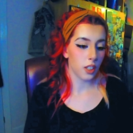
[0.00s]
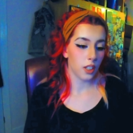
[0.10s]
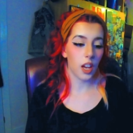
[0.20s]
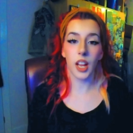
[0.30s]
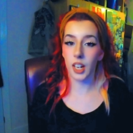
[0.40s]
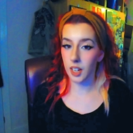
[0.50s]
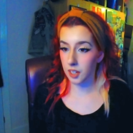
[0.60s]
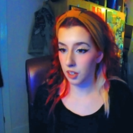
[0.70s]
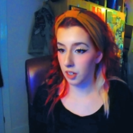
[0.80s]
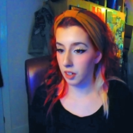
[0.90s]
I like
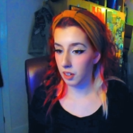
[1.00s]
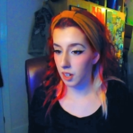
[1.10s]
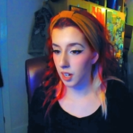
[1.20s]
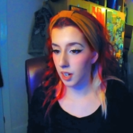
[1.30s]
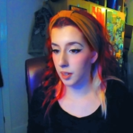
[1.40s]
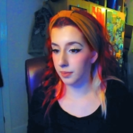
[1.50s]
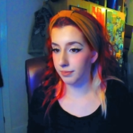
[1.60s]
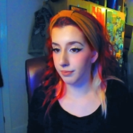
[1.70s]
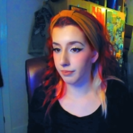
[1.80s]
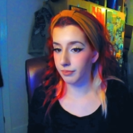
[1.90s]
her.
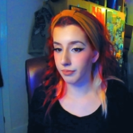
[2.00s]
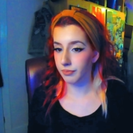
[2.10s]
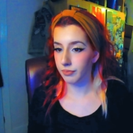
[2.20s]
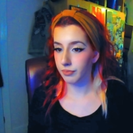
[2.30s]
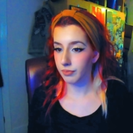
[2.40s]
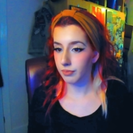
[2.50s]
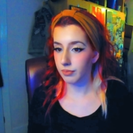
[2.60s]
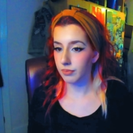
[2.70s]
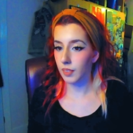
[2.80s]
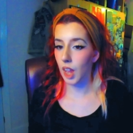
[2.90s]
Um,
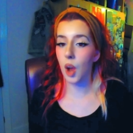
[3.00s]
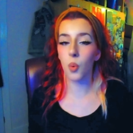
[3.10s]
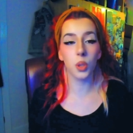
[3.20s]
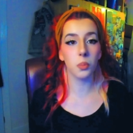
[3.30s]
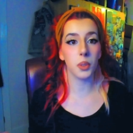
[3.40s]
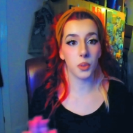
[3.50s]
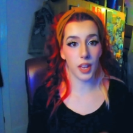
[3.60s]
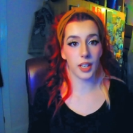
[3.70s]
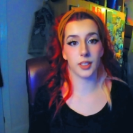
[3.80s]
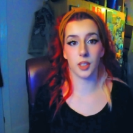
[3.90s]
I will be
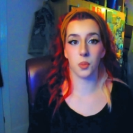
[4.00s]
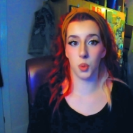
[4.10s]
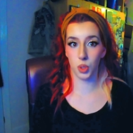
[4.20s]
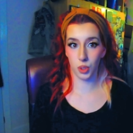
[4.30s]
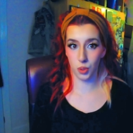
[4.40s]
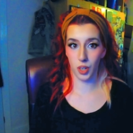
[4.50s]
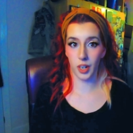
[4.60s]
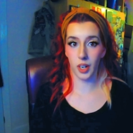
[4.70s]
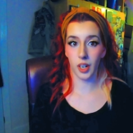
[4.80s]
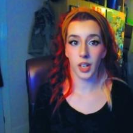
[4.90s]
reacting more to
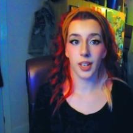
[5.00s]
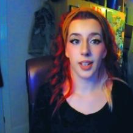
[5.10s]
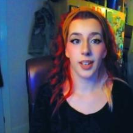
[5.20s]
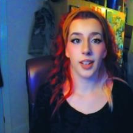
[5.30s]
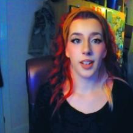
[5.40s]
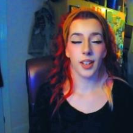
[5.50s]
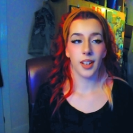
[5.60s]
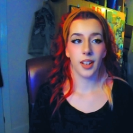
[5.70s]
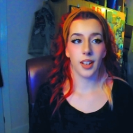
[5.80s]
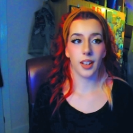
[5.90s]
her.
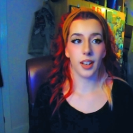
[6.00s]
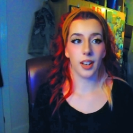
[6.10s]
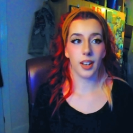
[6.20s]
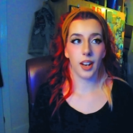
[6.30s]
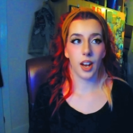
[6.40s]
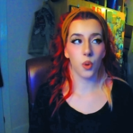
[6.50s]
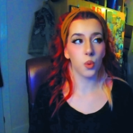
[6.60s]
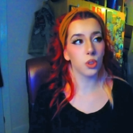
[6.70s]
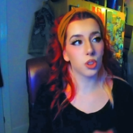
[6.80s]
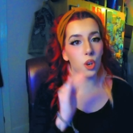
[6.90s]
Uh, I
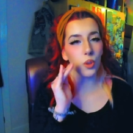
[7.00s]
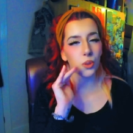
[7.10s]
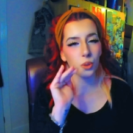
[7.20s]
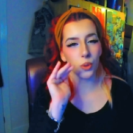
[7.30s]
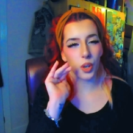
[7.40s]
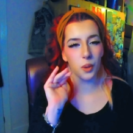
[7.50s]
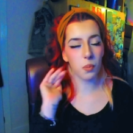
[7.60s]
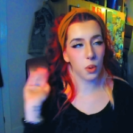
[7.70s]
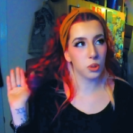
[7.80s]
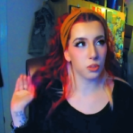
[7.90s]
will go through her
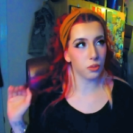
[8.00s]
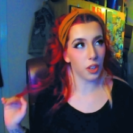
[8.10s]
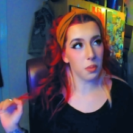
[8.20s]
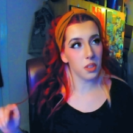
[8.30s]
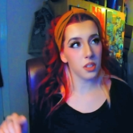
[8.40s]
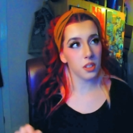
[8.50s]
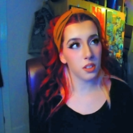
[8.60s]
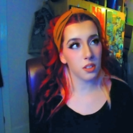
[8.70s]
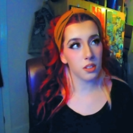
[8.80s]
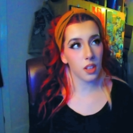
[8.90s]
most famous
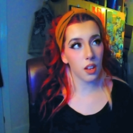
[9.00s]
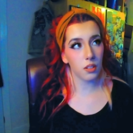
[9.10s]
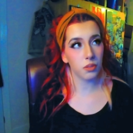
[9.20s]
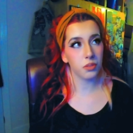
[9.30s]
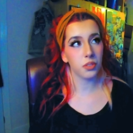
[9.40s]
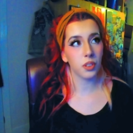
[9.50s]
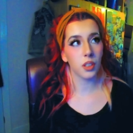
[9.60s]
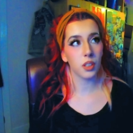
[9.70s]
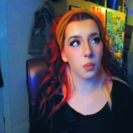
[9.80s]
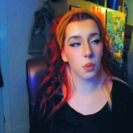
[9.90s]
stuff,
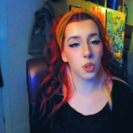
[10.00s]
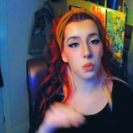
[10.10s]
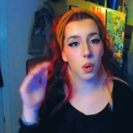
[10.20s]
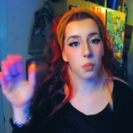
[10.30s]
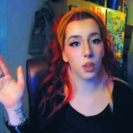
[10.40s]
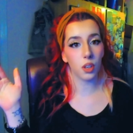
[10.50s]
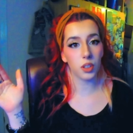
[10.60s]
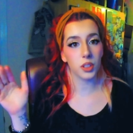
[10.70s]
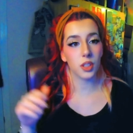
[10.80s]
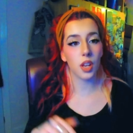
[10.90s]
the most popular
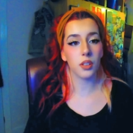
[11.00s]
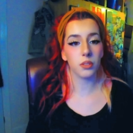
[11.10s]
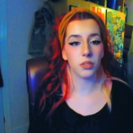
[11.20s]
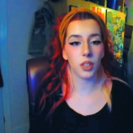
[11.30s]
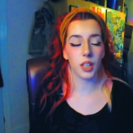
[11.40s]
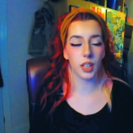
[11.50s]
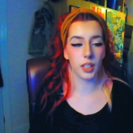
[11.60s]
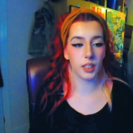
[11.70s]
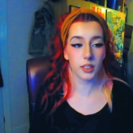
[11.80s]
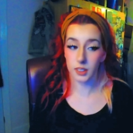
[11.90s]
stuff, uh,
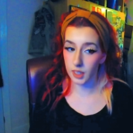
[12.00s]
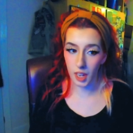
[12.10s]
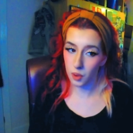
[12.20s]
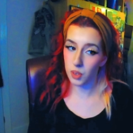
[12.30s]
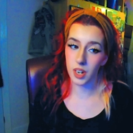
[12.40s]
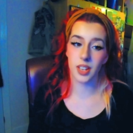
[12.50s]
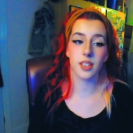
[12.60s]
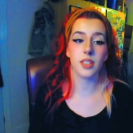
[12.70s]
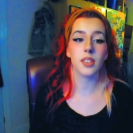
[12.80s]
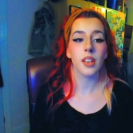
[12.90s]
and say how it is.